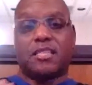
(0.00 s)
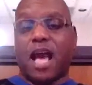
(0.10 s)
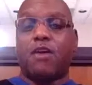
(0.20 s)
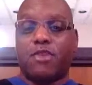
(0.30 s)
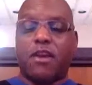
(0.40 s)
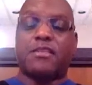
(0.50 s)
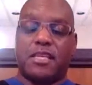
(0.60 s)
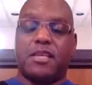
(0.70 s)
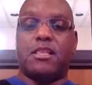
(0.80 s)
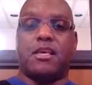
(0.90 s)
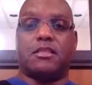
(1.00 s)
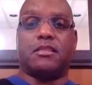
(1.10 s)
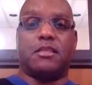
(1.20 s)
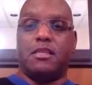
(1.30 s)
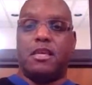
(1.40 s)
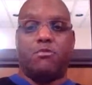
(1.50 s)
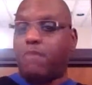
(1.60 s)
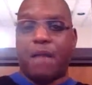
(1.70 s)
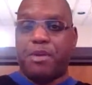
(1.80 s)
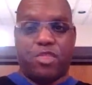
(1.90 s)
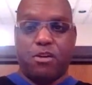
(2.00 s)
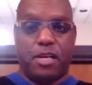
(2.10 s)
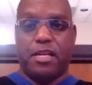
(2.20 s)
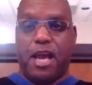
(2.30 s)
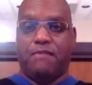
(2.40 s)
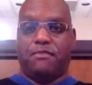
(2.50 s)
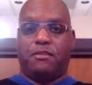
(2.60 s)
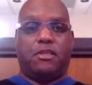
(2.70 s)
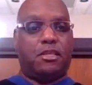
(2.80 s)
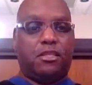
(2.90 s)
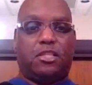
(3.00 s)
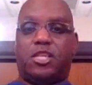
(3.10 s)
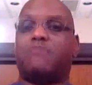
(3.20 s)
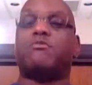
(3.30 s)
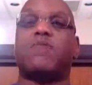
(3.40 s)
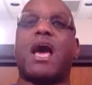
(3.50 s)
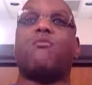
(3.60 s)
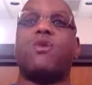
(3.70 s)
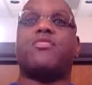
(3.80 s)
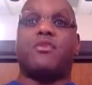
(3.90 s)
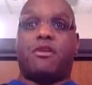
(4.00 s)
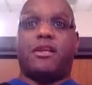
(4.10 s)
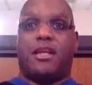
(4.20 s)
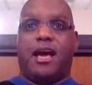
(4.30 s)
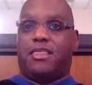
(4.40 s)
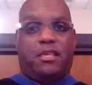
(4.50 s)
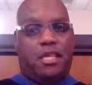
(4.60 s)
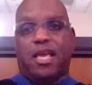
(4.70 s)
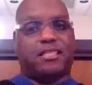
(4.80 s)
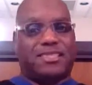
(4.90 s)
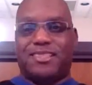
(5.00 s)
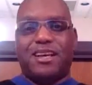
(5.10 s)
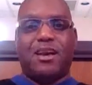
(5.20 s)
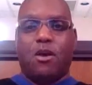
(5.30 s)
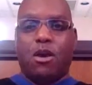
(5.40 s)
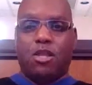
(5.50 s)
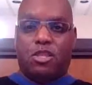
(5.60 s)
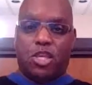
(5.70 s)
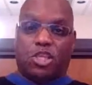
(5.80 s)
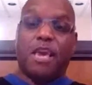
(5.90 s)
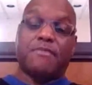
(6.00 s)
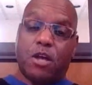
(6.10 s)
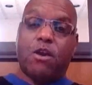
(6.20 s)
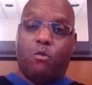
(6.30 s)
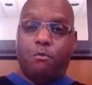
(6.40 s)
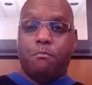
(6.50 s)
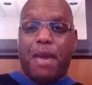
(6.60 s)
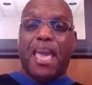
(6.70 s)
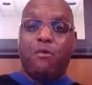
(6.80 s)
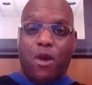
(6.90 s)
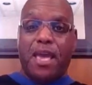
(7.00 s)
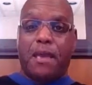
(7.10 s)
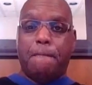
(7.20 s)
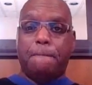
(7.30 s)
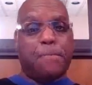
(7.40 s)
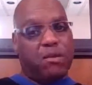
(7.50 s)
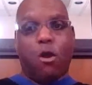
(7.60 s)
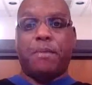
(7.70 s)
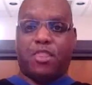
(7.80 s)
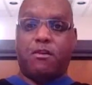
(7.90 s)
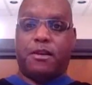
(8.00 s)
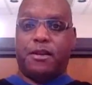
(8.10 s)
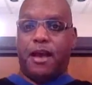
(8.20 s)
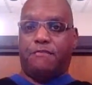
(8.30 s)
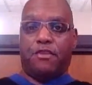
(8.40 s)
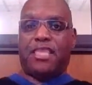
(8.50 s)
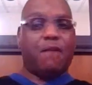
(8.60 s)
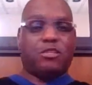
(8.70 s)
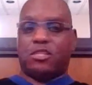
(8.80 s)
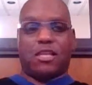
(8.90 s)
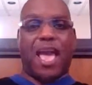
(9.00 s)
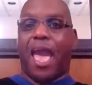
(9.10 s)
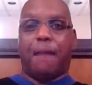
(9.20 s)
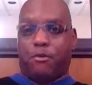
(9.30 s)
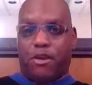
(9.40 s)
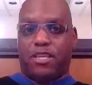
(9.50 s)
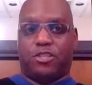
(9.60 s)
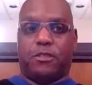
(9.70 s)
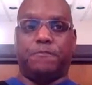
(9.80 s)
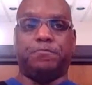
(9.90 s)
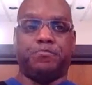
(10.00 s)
I'll guarantee you this. It will not be 30-0. The Chiefs will not win 30-0. The Chiefs may win, but it won't be 30-0. That was just an aberration.